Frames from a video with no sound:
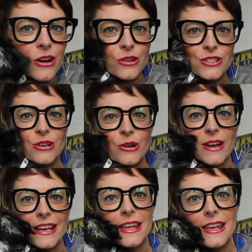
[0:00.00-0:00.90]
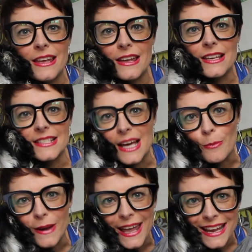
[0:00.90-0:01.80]
Otto and he is a
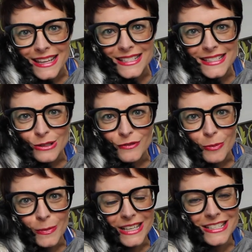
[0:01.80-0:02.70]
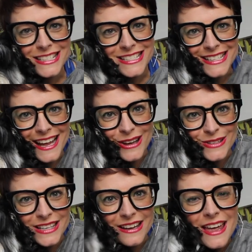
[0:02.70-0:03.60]
black and silver miniature
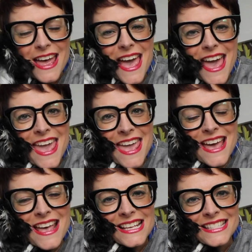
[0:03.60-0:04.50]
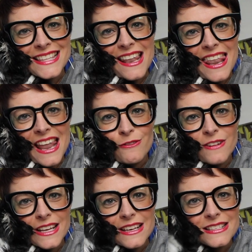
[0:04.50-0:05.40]
schnauzer. He is the
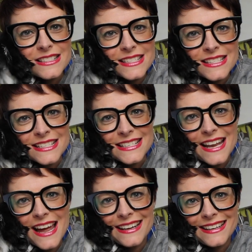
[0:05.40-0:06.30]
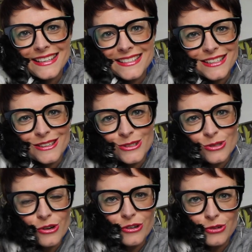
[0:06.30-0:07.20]
loveliest, snuggliest little
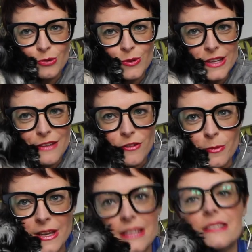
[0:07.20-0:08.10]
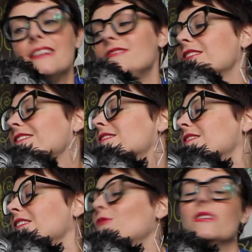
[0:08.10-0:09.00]
dog you will ever meet. As you can
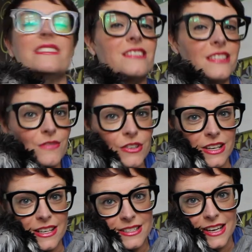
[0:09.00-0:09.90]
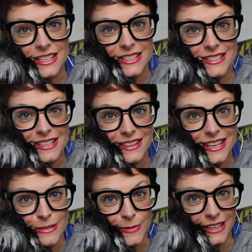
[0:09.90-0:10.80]
see, Winston's very excited to see that
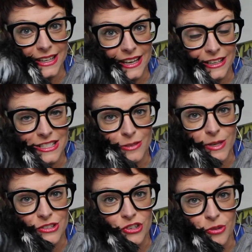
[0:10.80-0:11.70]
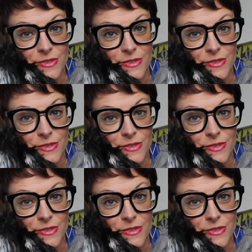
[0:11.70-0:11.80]
he's been allowed into the bedroom.